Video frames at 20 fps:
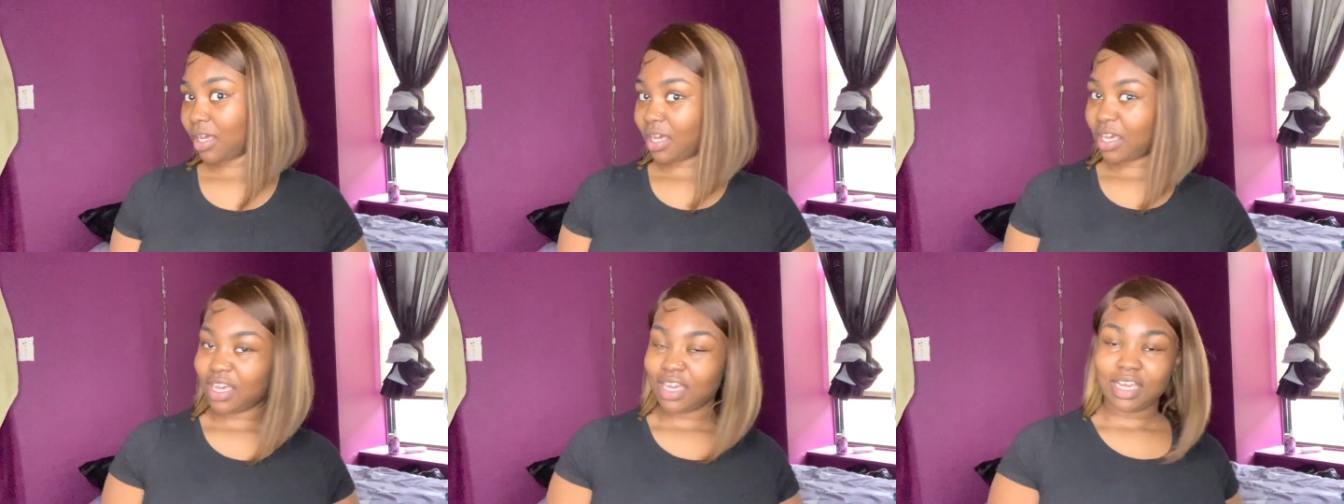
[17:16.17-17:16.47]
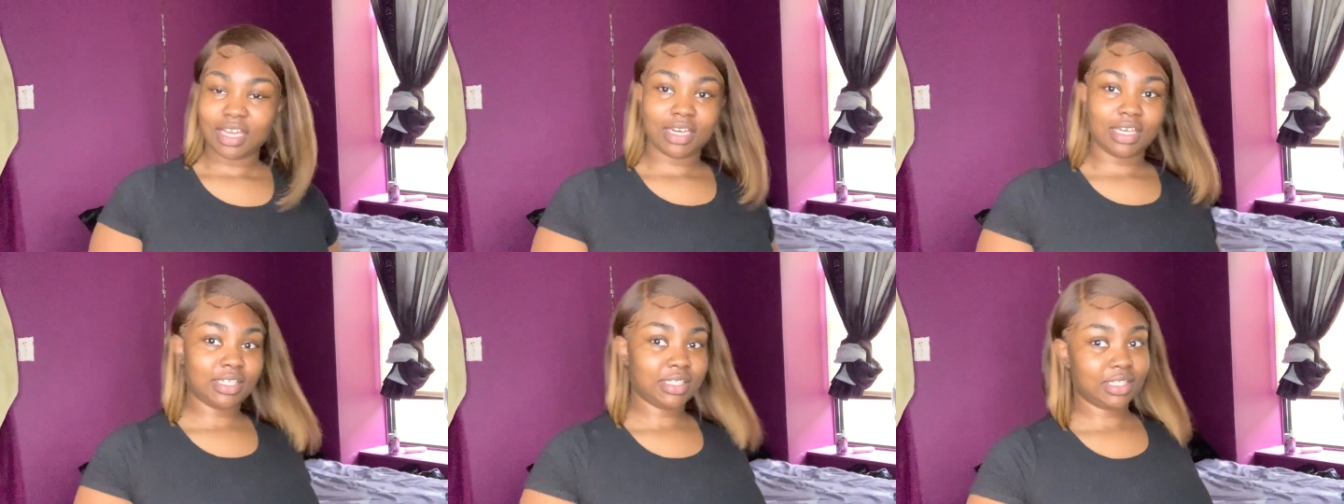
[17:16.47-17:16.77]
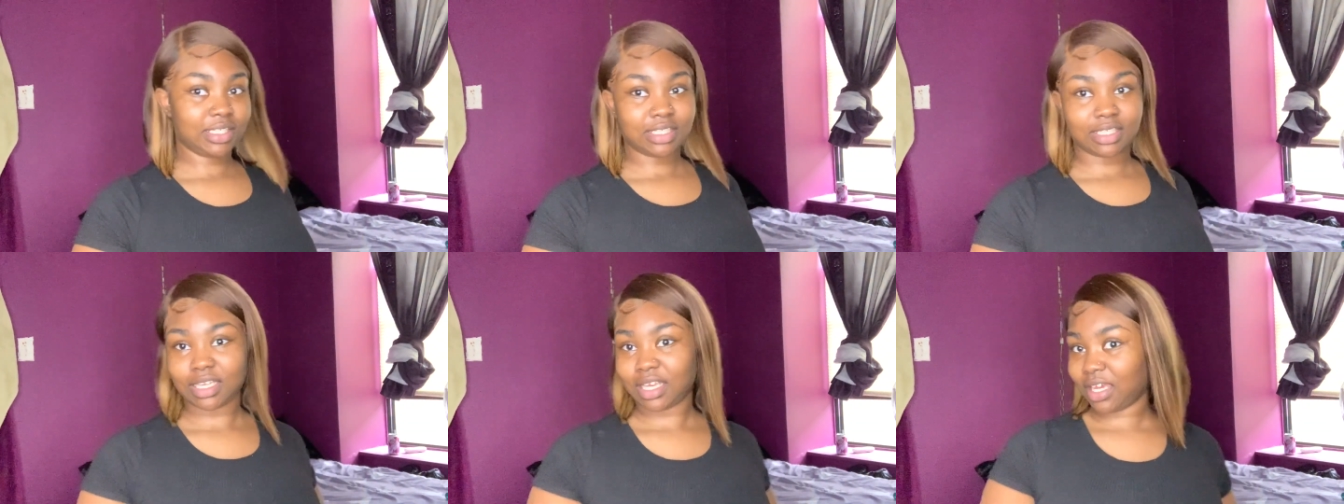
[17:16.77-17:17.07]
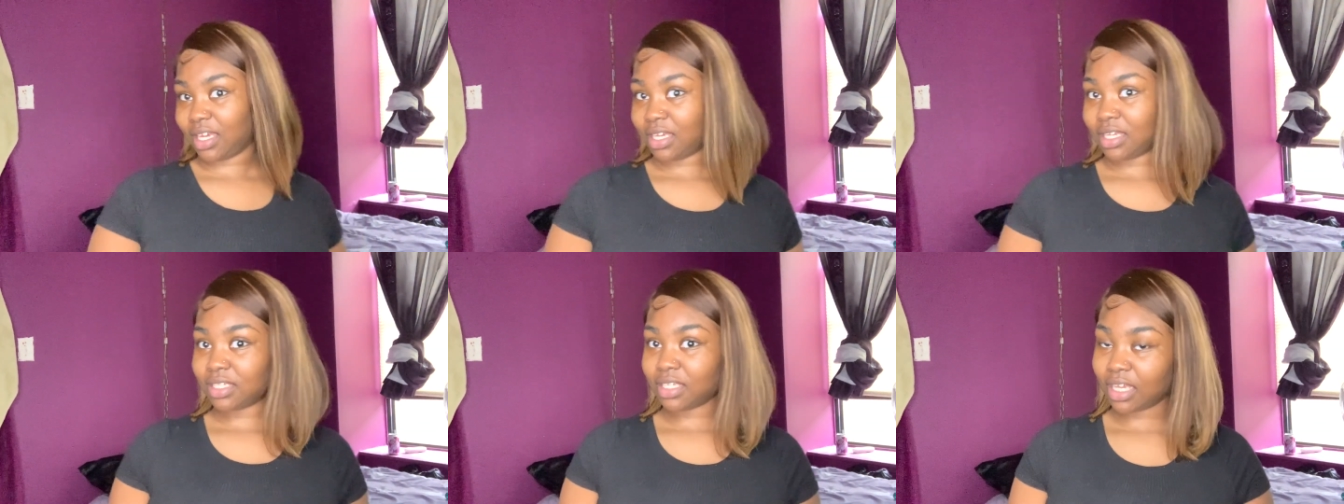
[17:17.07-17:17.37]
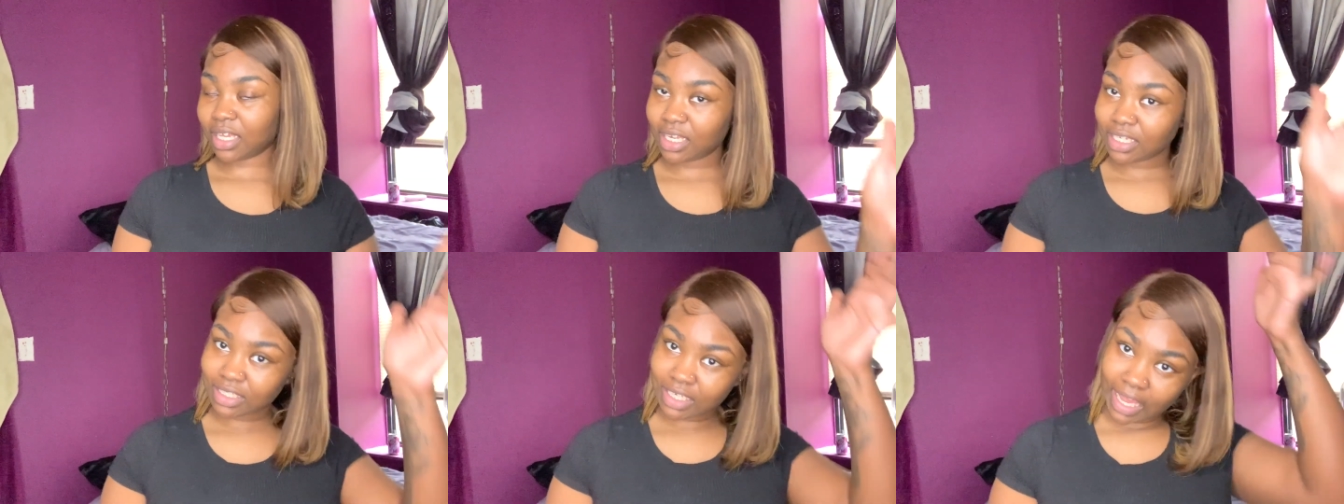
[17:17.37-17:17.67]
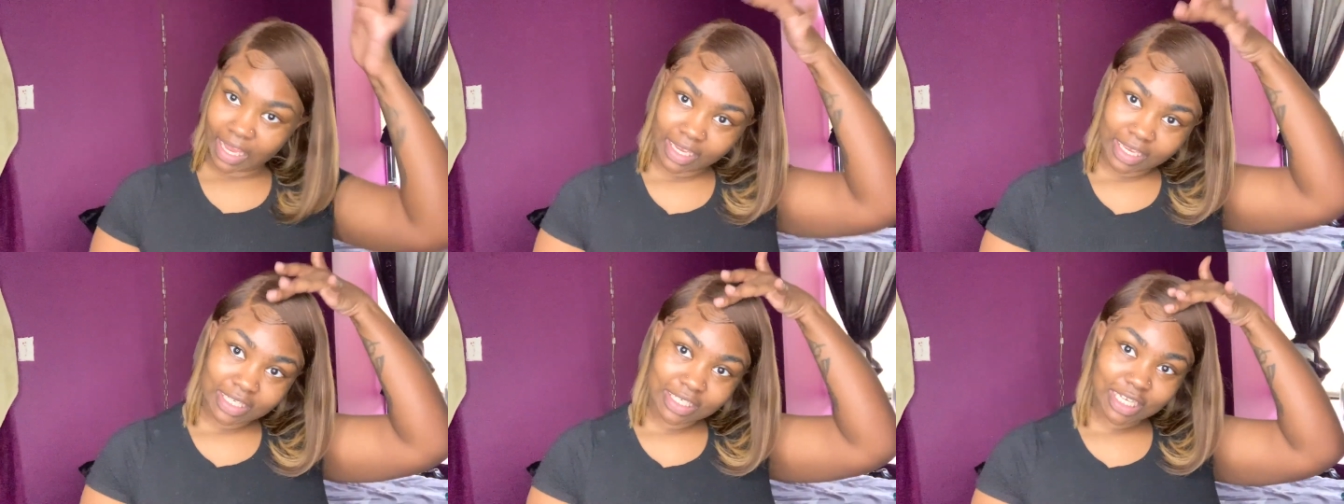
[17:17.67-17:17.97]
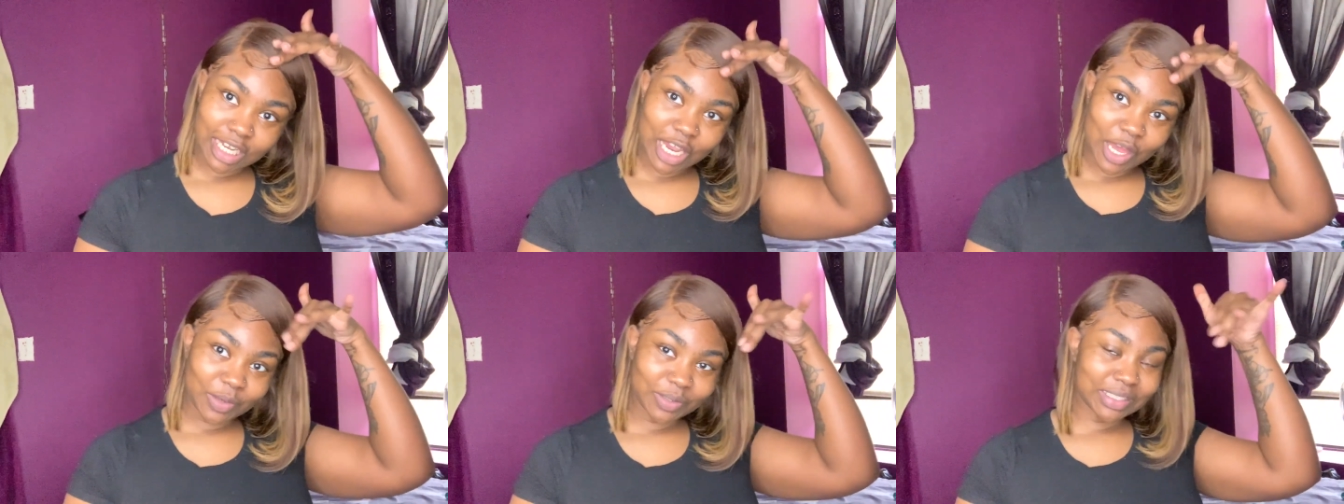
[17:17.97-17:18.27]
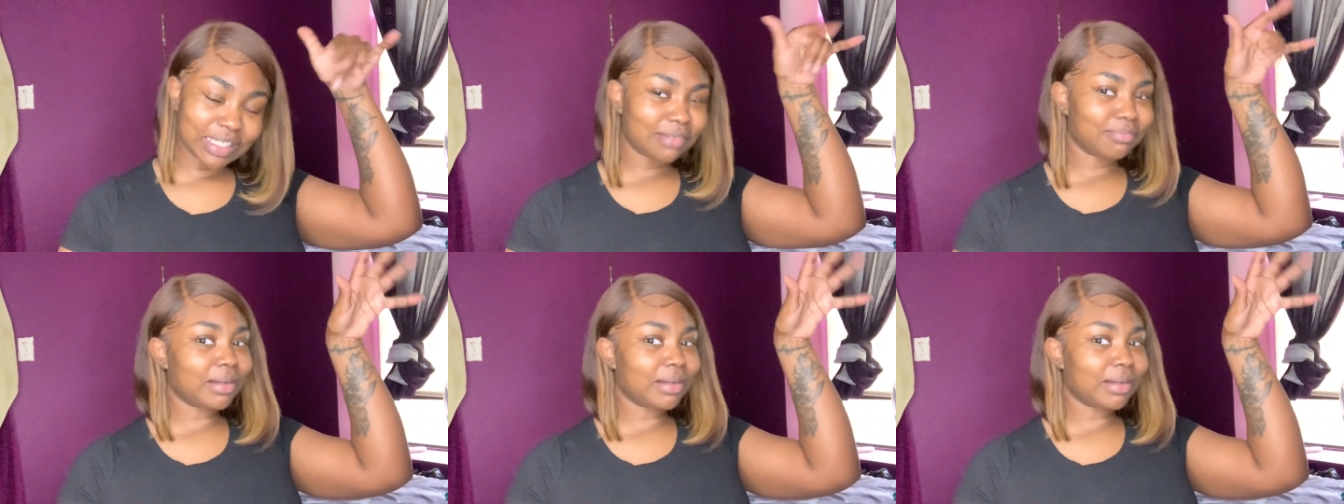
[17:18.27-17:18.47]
This is nice, and it's like, it's close to my